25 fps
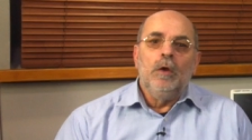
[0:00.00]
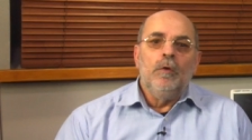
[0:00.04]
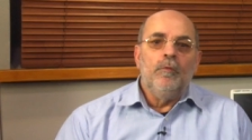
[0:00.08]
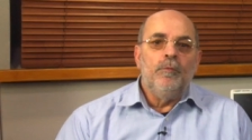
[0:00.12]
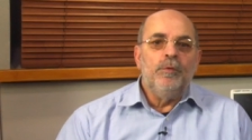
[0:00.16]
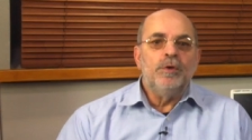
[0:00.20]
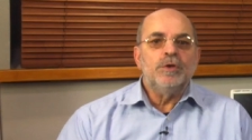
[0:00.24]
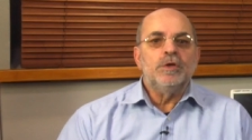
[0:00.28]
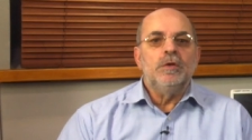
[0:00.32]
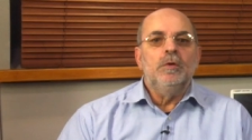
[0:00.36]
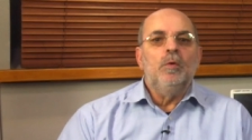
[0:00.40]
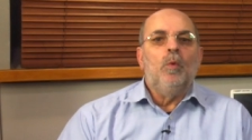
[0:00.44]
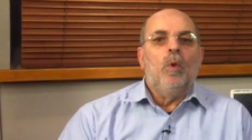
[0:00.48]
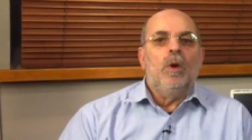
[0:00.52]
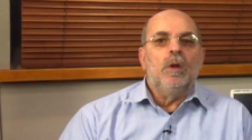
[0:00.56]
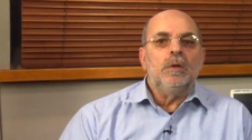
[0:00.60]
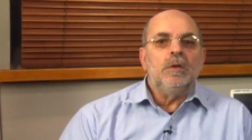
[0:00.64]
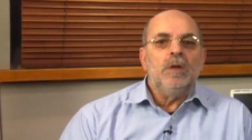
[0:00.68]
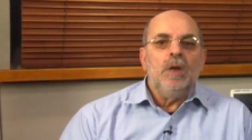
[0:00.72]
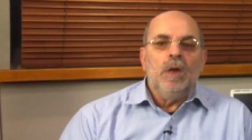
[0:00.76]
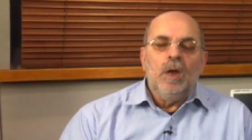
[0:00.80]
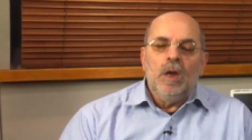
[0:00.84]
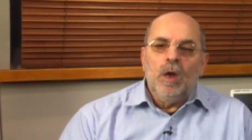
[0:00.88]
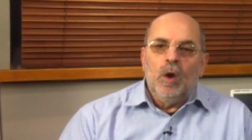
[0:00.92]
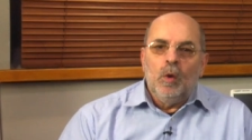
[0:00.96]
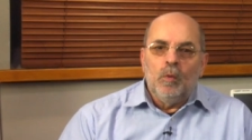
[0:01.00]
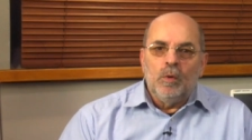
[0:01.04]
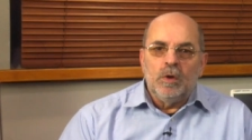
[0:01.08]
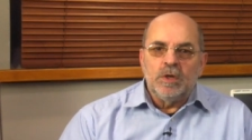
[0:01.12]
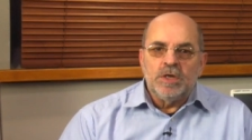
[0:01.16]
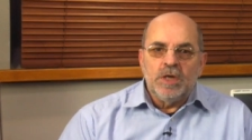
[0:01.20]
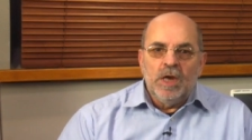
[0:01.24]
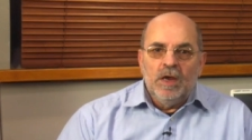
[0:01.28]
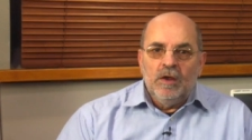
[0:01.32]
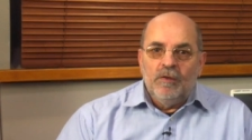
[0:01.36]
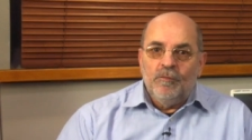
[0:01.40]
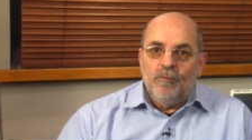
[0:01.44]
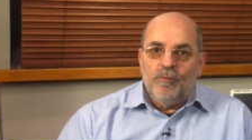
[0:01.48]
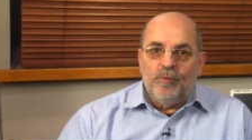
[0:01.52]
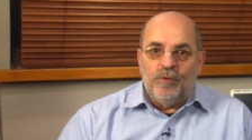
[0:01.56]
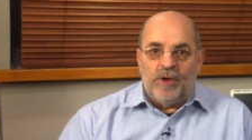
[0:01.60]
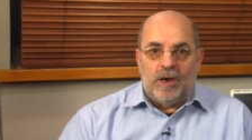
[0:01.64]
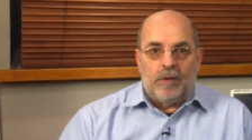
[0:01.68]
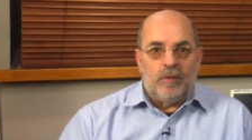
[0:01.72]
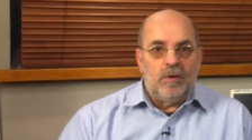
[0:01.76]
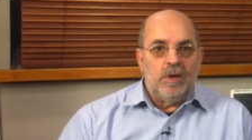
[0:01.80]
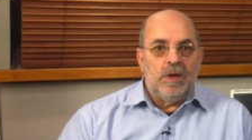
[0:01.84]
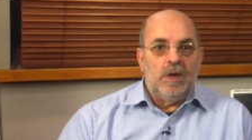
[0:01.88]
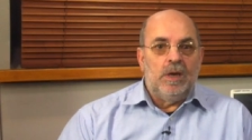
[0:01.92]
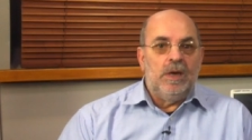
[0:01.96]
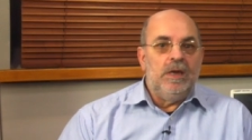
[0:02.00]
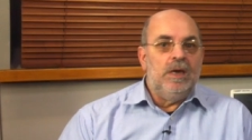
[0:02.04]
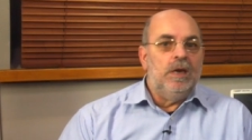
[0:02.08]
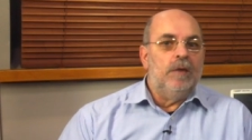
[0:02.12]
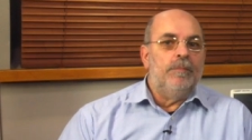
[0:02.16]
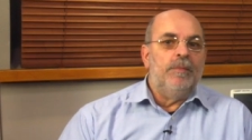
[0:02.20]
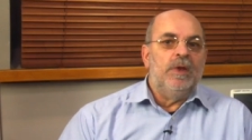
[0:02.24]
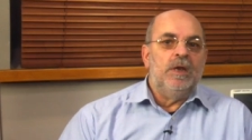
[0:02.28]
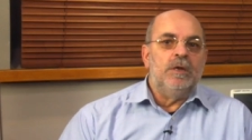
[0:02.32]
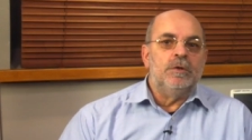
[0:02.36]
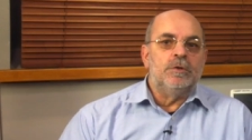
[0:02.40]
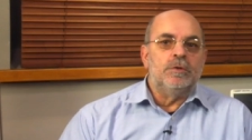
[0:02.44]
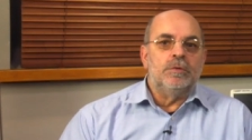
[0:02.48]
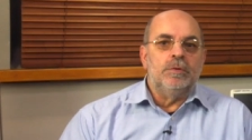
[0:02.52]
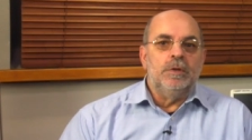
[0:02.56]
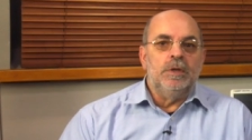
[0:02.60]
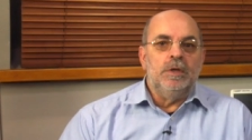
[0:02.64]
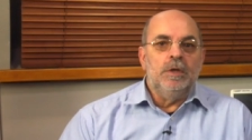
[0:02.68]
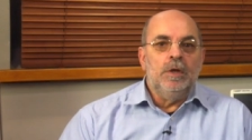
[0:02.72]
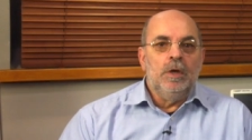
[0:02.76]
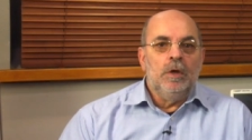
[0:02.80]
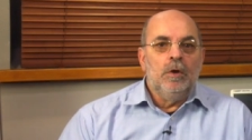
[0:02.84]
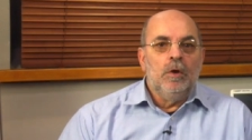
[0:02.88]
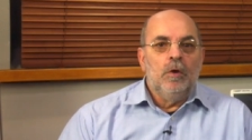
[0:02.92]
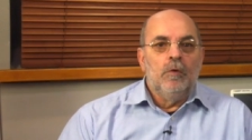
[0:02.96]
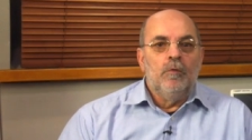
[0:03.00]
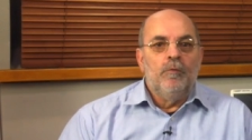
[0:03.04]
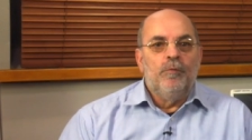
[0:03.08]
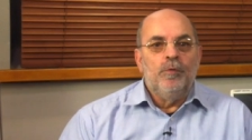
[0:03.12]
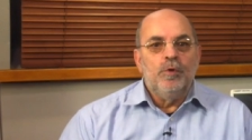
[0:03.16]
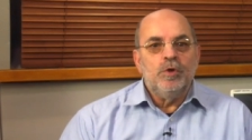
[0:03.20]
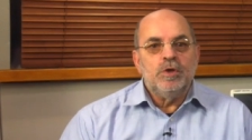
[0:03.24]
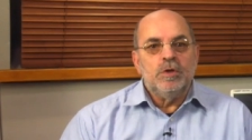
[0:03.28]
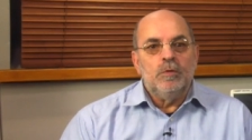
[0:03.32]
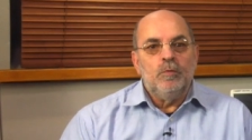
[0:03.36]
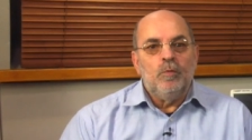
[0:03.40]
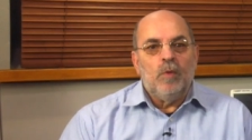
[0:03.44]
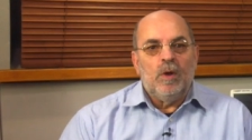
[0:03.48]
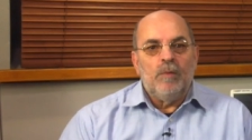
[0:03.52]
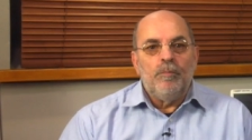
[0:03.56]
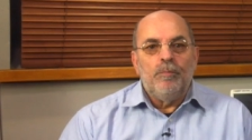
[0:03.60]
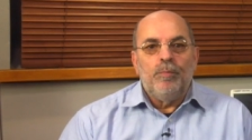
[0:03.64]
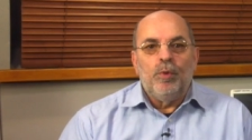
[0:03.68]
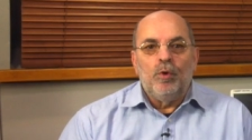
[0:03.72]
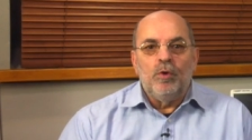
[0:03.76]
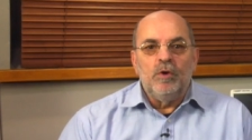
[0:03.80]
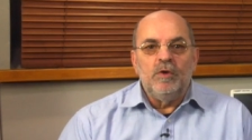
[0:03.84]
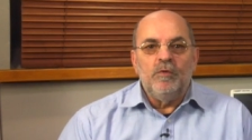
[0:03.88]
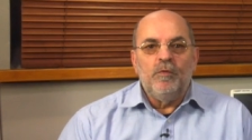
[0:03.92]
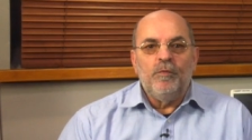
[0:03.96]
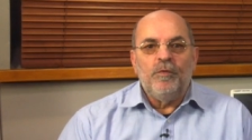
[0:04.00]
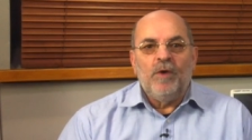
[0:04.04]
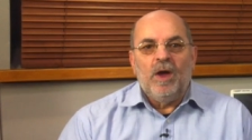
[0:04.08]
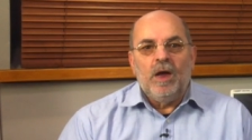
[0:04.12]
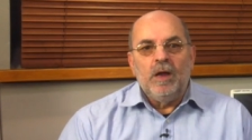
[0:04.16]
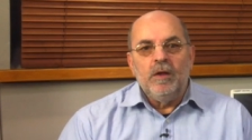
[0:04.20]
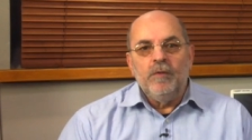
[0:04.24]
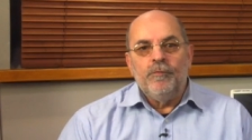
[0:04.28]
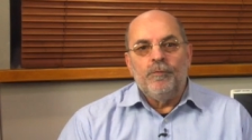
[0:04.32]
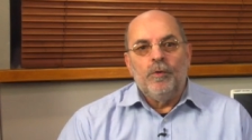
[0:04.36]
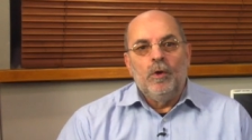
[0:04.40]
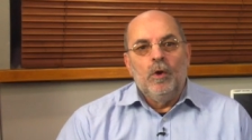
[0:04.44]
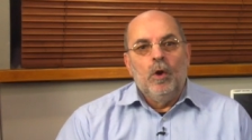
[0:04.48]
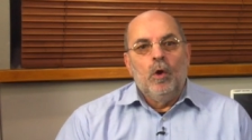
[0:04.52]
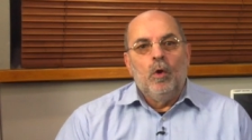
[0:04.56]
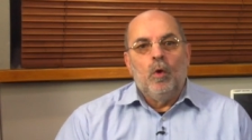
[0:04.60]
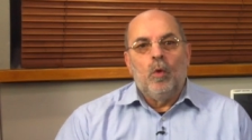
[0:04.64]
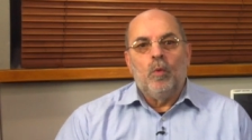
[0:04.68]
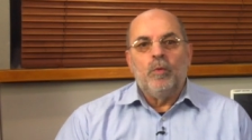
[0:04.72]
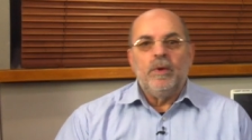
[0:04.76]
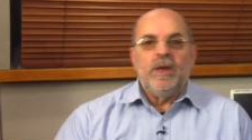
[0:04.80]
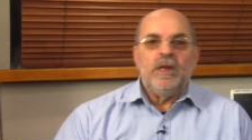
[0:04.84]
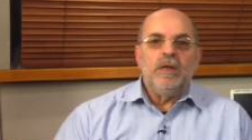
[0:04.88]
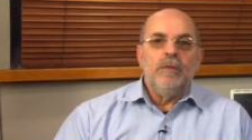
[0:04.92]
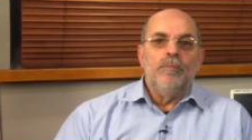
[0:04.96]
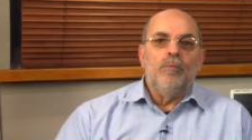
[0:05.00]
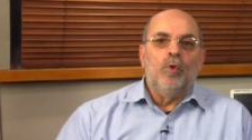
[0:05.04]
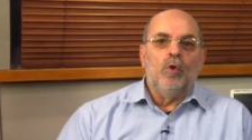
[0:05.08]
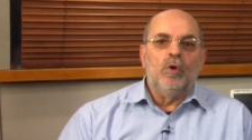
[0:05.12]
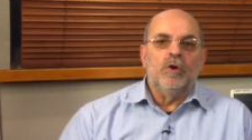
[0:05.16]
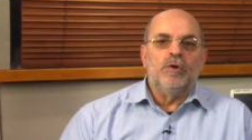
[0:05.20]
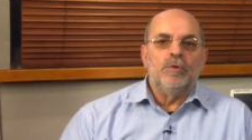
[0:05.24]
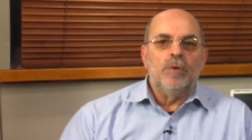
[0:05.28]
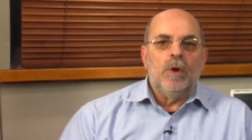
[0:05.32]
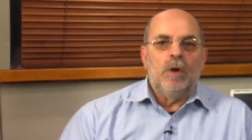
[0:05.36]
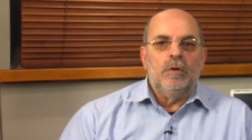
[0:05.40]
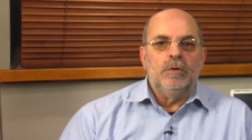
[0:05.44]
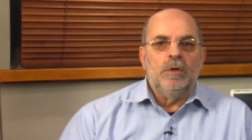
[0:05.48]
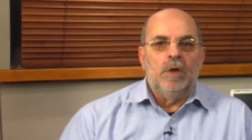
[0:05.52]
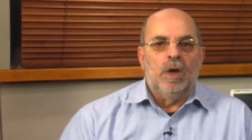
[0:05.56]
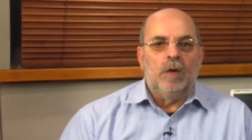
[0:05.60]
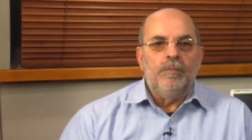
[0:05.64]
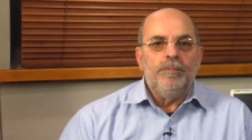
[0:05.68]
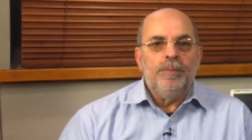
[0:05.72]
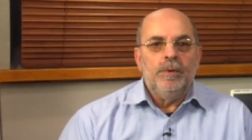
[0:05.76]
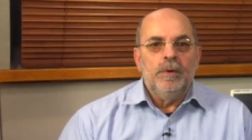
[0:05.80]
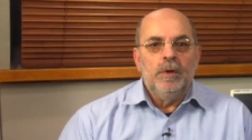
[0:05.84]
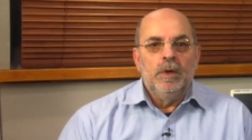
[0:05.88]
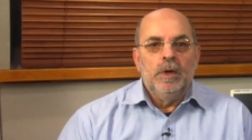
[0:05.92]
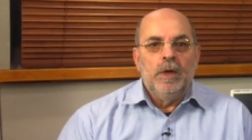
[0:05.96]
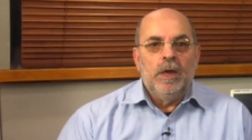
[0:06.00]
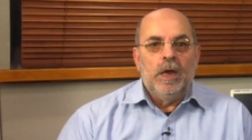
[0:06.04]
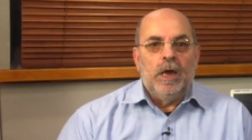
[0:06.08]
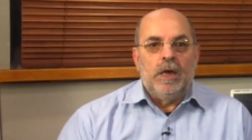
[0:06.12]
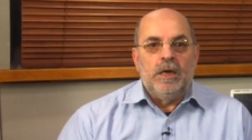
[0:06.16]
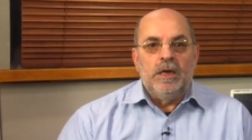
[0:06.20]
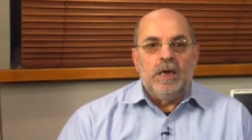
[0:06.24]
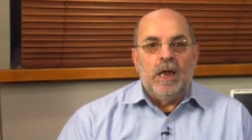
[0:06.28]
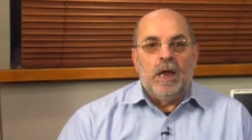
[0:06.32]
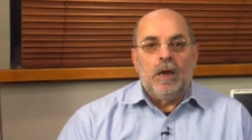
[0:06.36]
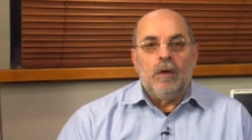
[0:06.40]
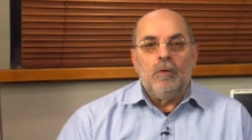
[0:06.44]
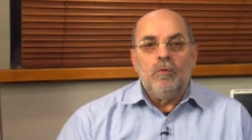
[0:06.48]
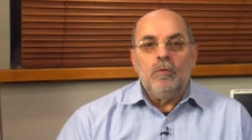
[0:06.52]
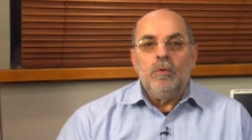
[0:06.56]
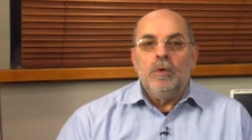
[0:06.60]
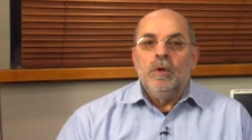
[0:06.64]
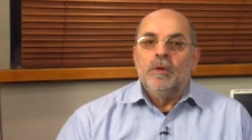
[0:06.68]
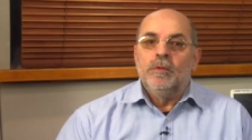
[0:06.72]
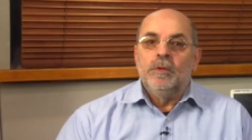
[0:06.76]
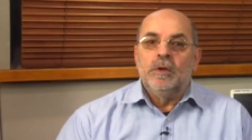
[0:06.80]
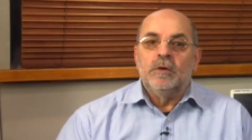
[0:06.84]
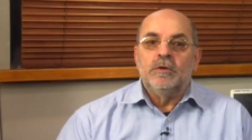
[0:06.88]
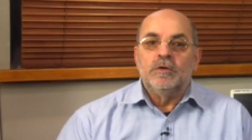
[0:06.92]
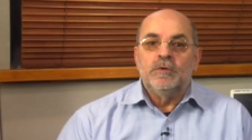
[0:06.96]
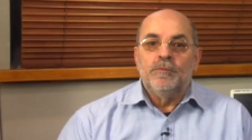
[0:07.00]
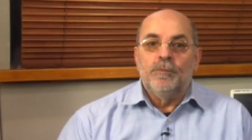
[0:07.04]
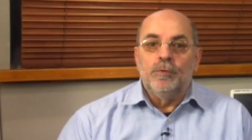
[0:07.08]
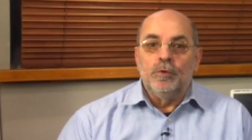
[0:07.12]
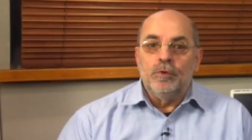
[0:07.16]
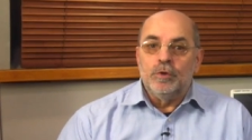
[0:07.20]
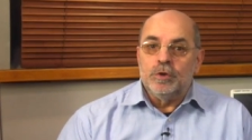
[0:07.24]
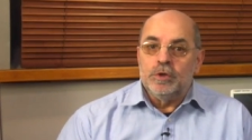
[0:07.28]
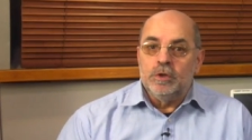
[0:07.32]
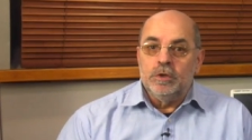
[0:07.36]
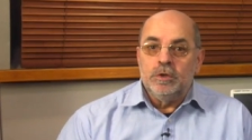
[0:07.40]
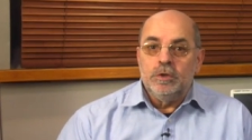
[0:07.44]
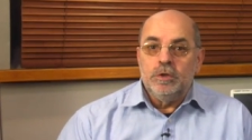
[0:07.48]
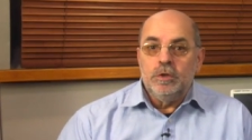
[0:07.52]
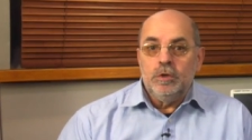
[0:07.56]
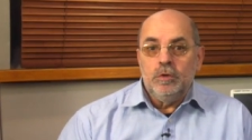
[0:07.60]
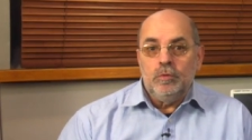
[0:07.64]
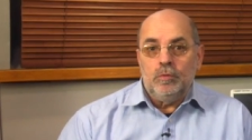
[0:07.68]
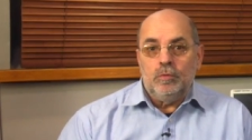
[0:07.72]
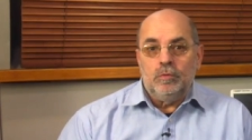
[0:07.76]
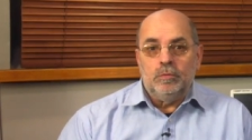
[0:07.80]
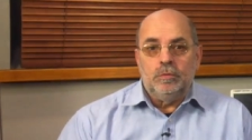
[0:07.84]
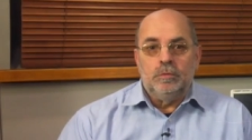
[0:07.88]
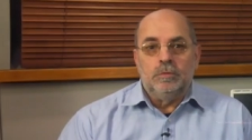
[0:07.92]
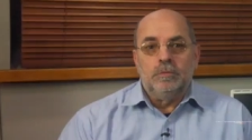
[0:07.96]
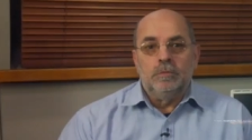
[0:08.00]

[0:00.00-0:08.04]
Version 1 was very elementary, version 1.5 already more grown up, and now there's version 2.